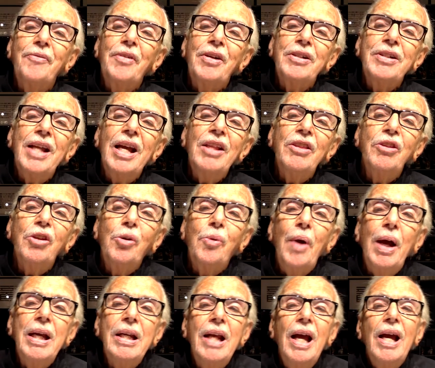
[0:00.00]
our 10th
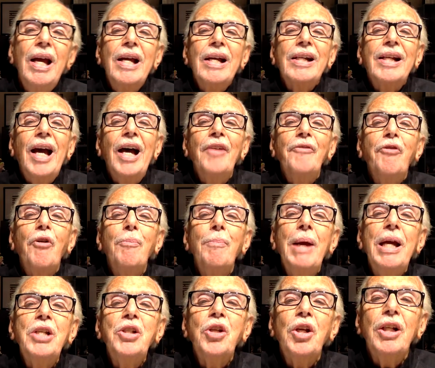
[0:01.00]
grade
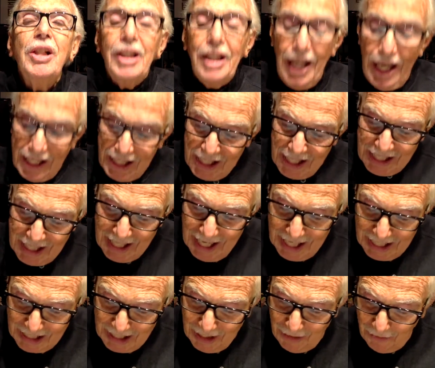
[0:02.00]
confirmation classes
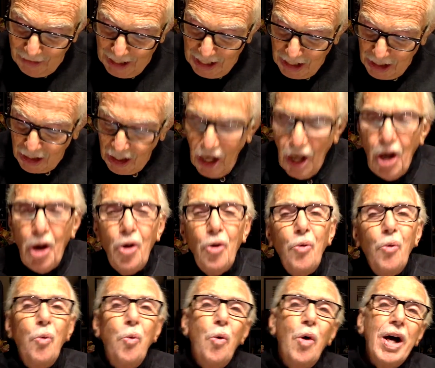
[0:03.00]
activities.
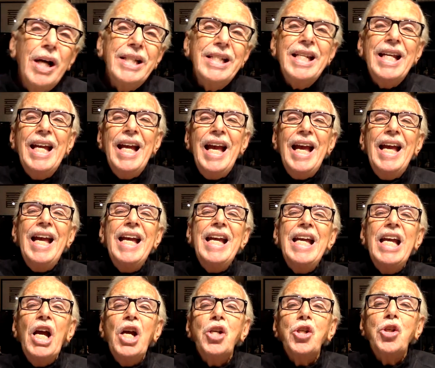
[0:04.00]
What
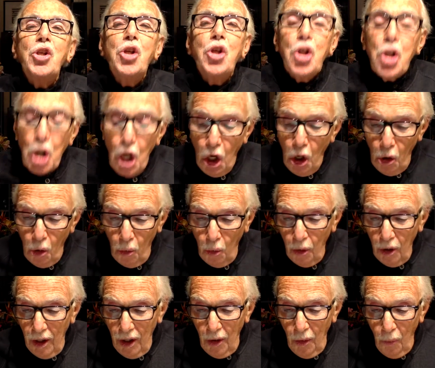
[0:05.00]
a show
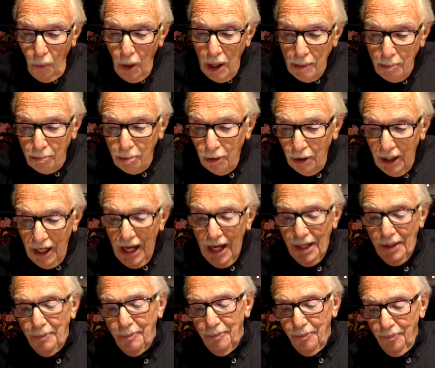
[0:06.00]
we put
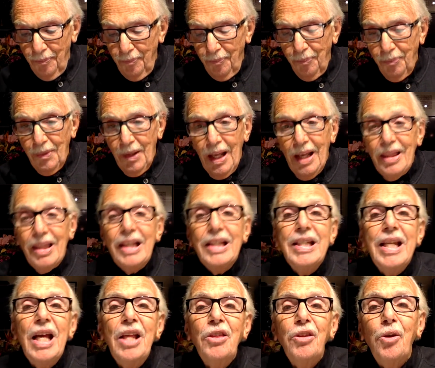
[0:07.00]
on. The
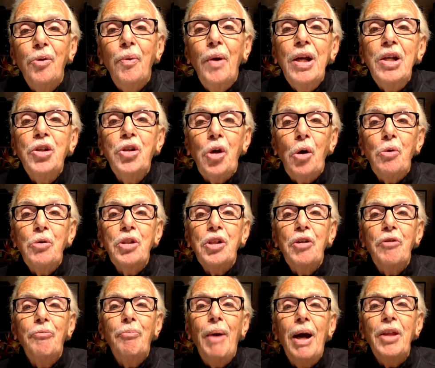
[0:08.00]
10th grade
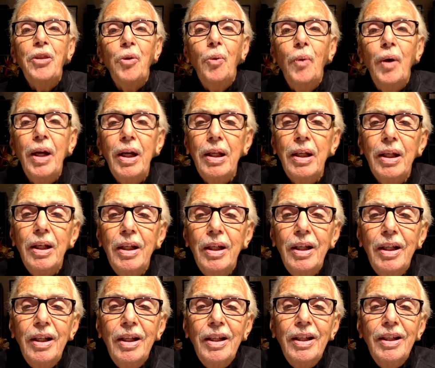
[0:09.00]
Joseph, by the way,
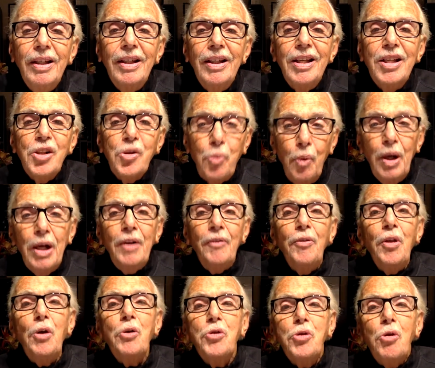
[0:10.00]
is one of
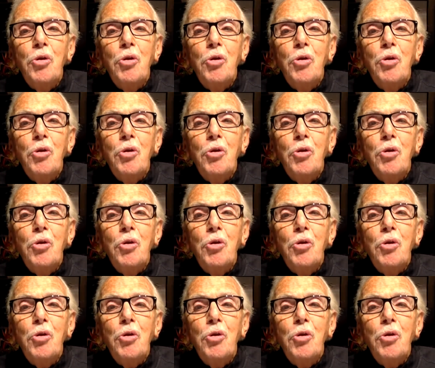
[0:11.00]
those